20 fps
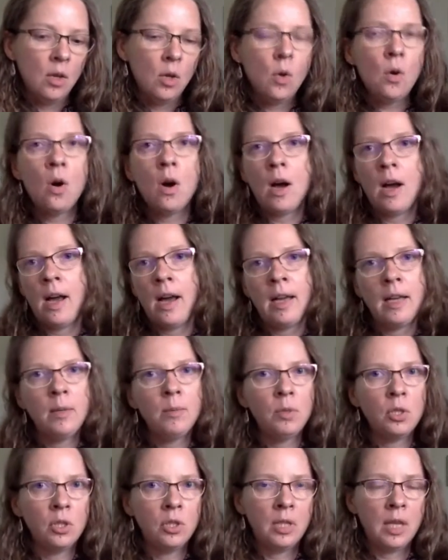oh,
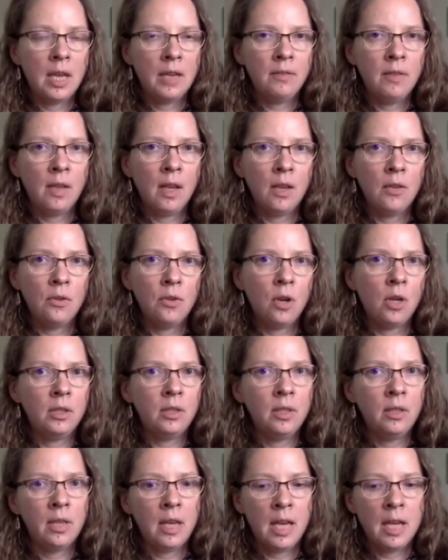I'm just having a thought
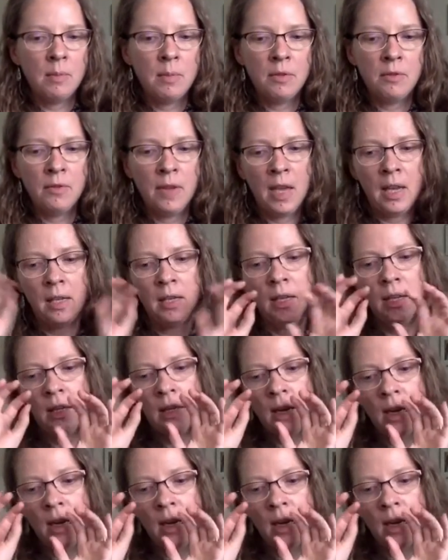that I'm a failure,